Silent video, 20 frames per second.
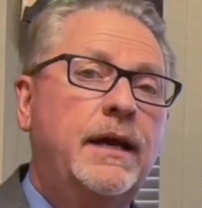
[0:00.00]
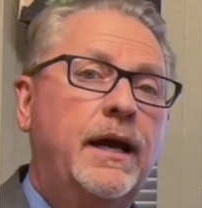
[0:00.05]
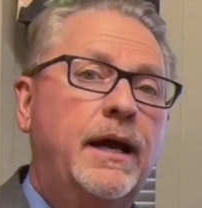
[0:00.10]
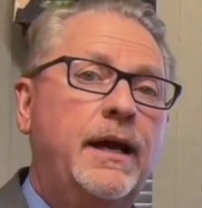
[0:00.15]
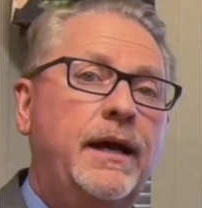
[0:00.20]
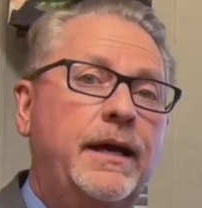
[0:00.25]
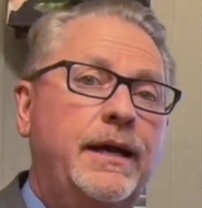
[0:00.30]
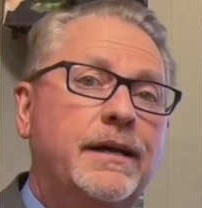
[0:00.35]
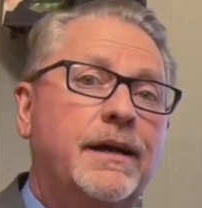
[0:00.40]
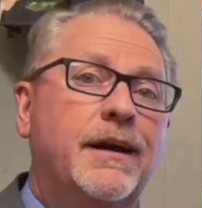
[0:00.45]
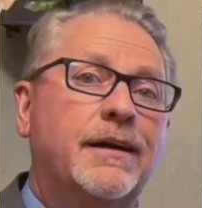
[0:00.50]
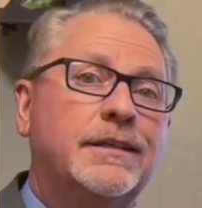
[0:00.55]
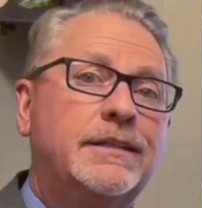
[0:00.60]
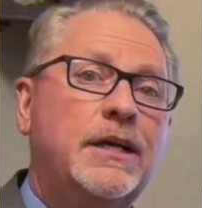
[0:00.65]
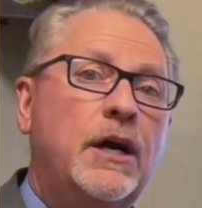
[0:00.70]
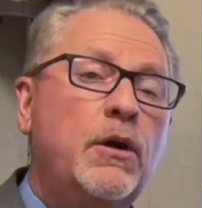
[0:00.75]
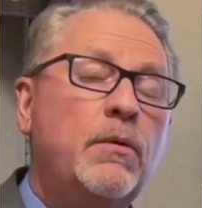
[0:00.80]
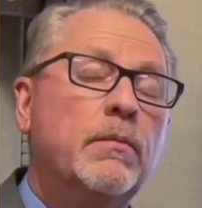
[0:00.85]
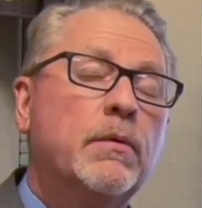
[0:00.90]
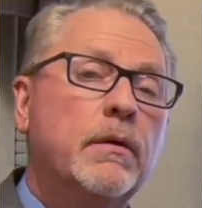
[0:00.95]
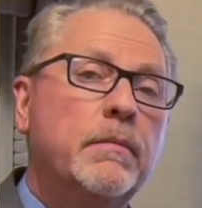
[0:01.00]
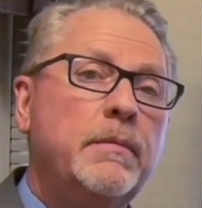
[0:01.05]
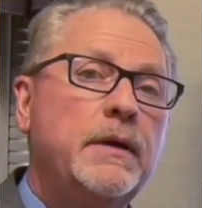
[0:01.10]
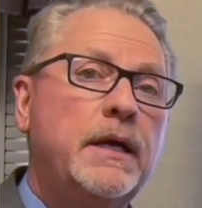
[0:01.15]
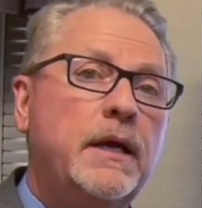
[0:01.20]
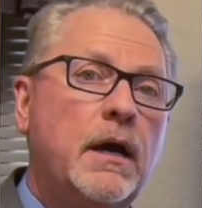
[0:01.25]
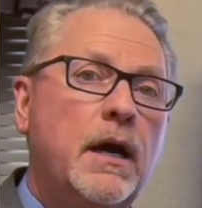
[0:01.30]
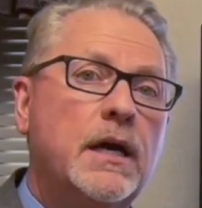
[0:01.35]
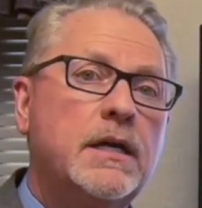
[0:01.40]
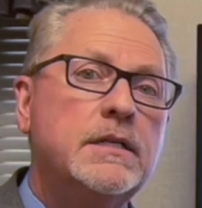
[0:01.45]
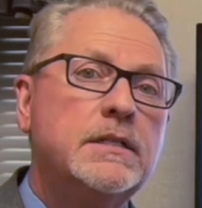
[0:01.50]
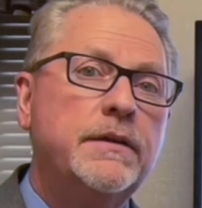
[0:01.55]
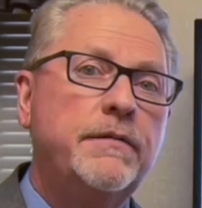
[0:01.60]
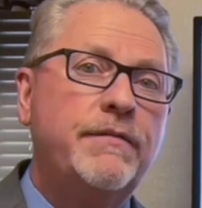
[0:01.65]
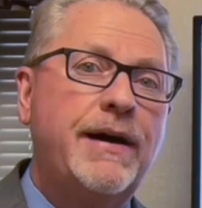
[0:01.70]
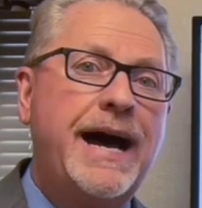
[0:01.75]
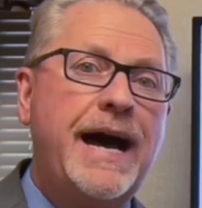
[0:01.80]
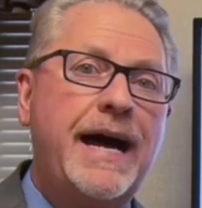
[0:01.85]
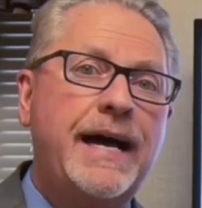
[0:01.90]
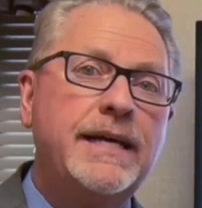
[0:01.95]
in October because
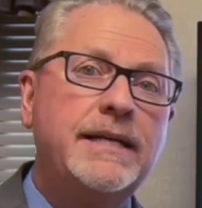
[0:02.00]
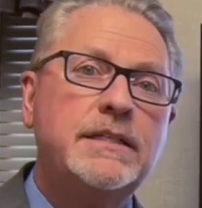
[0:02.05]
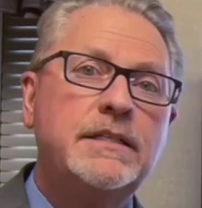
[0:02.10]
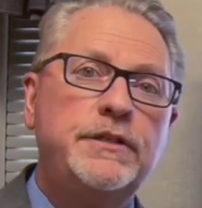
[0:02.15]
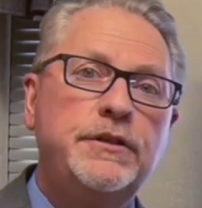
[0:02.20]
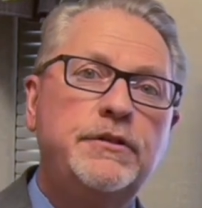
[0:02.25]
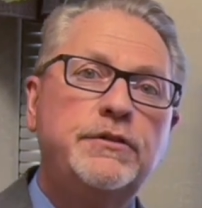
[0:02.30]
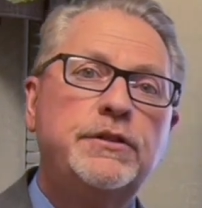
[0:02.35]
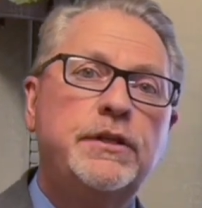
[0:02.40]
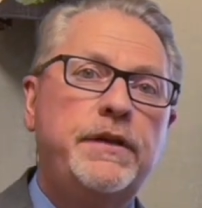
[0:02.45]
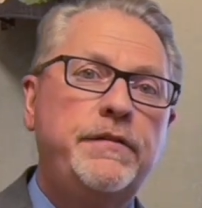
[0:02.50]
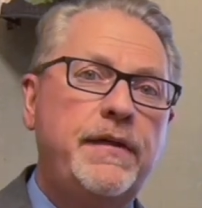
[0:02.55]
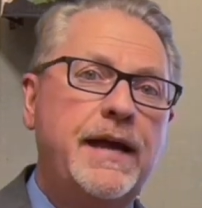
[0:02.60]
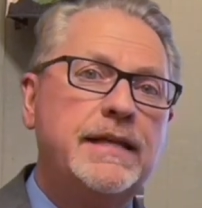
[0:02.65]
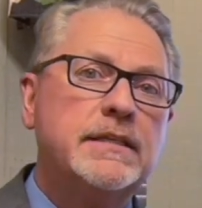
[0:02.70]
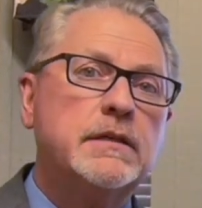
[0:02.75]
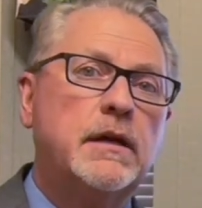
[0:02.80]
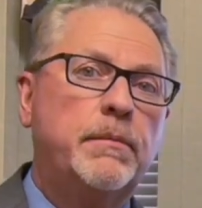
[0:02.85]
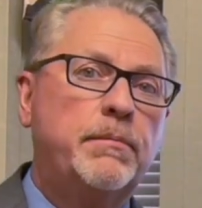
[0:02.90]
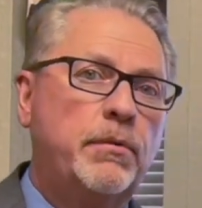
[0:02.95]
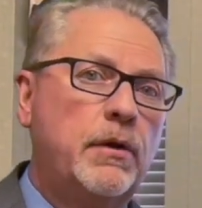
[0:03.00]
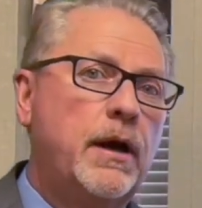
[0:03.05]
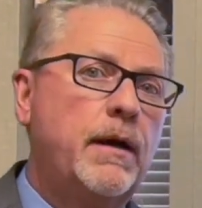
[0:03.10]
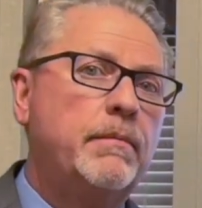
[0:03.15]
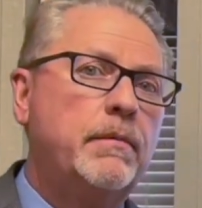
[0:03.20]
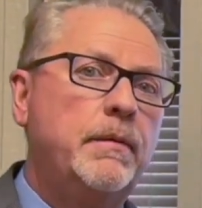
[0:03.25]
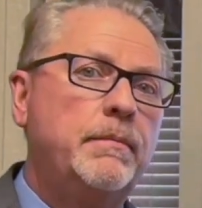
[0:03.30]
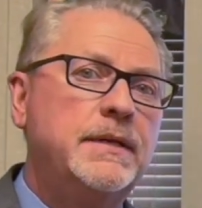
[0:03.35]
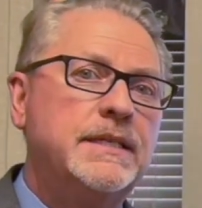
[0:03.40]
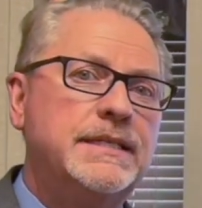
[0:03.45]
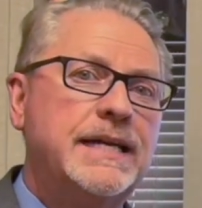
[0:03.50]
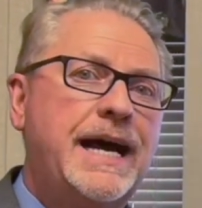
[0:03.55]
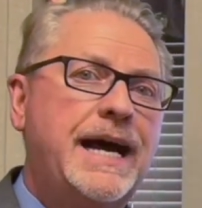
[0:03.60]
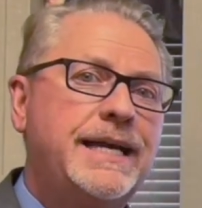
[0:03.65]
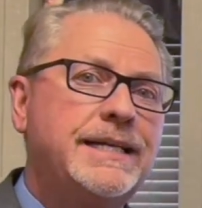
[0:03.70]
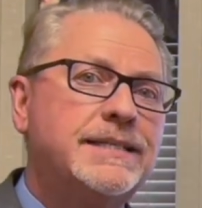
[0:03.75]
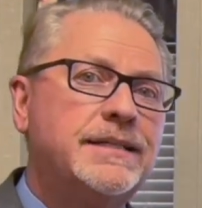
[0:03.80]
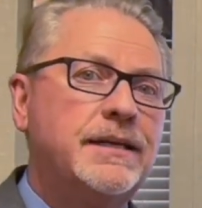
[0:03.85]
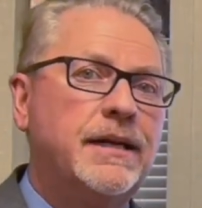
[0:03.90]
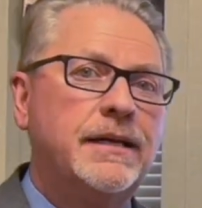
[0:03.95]
of ice. Usually that's our problem, is
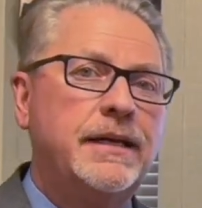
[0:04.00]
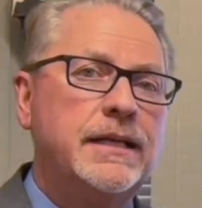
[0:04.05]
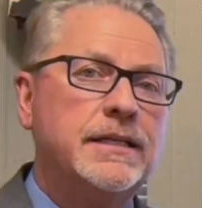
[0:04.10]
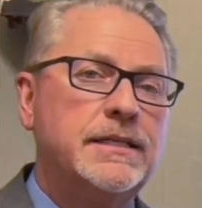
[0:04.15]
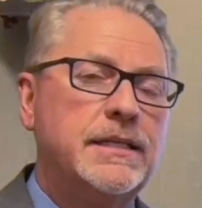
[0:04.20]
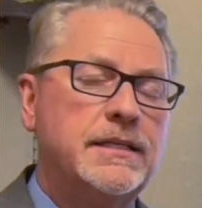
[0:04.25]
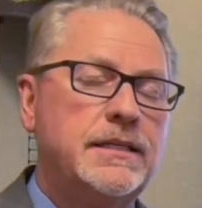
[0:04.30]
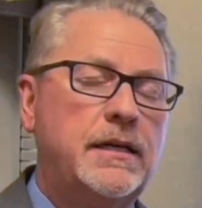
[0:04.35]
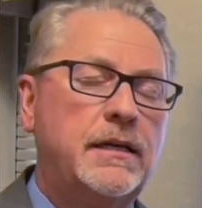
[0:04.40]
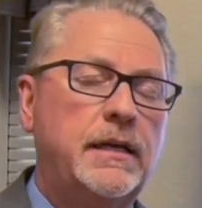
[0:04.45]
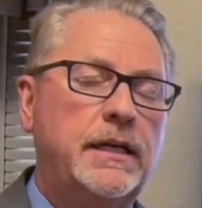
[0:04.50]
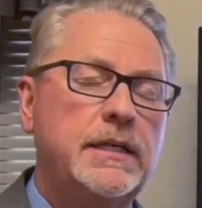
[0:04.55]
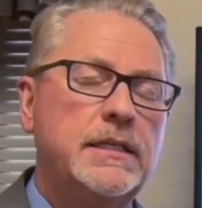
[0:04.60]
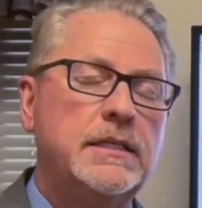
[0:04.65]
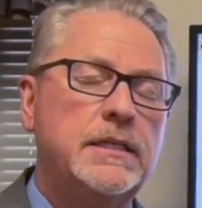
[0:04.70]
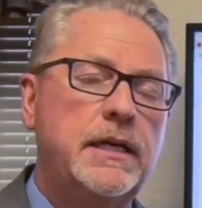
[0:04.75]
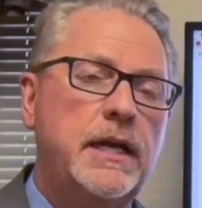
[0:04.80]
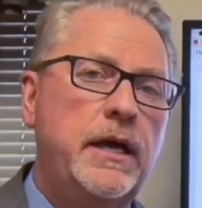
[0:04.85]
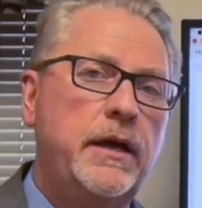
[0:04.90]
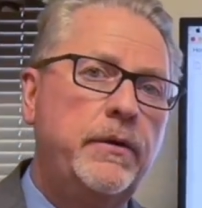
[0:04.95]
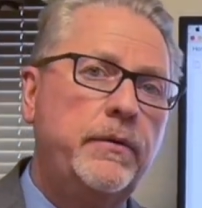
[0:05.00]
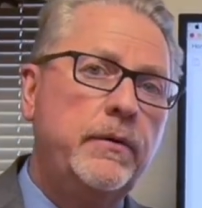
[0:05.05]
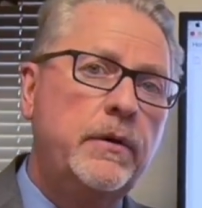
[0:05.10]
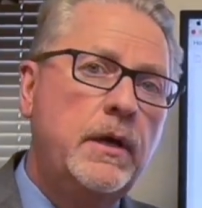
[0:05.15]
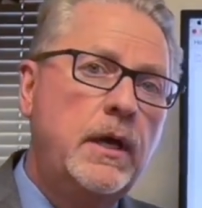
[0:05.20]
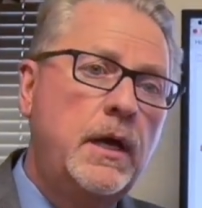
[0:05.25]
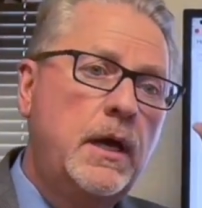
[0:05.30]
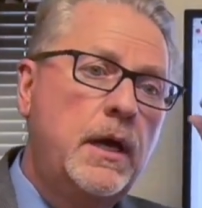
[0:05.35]
ice, not necessarily snow.